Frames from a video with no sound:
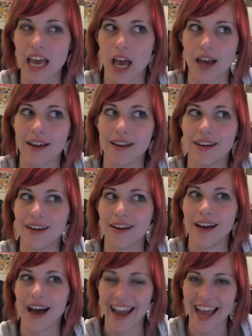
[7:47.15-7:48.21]
I can't,
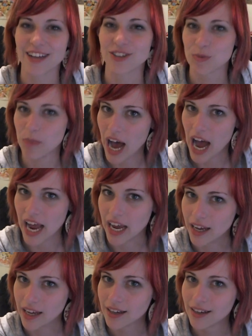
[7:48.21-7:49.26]
I can't just buy
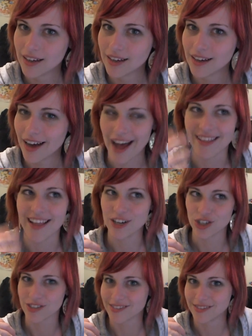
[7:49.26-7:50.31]
it and then
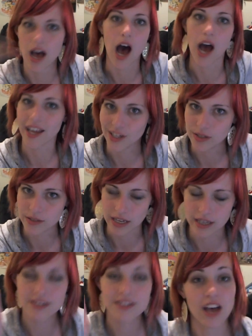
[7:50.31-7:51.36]
just not use
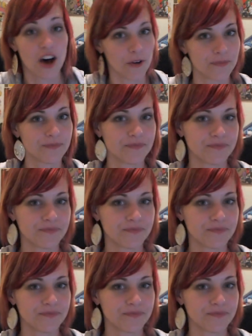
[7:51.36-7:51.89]
it. So